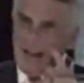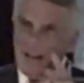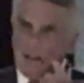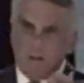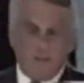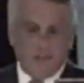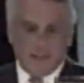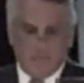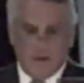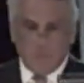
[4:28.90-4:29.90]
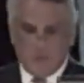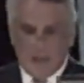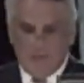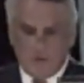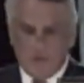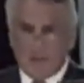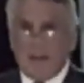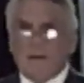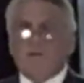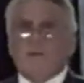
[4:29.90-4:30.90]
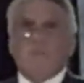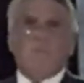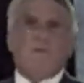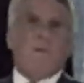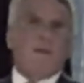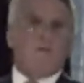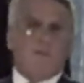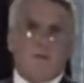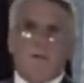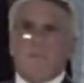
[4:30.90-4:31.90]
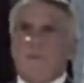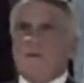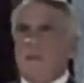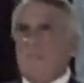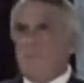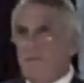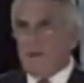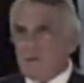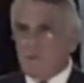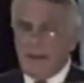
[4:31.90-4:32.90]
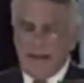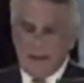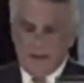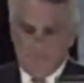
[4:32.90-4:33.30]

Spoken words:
I know if I'd spent more time with Susanna, she'd be a professional golfer instead of a professional caddy.